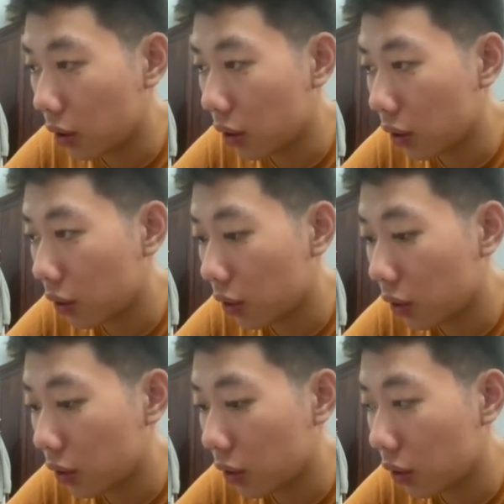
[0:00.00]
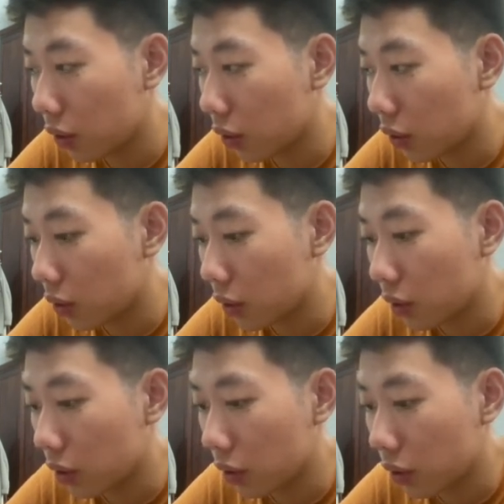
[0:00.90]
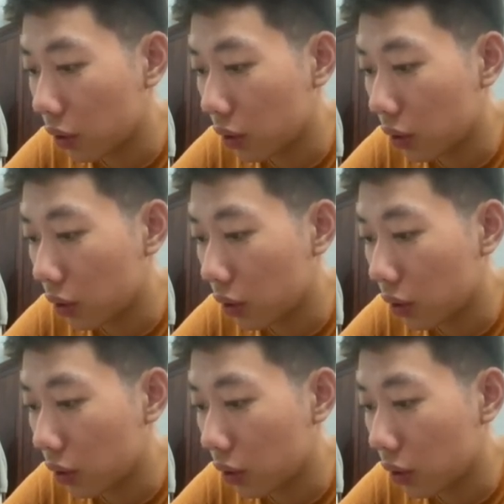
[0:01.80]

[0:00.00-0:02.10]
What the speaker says: No one is speaking in this clip.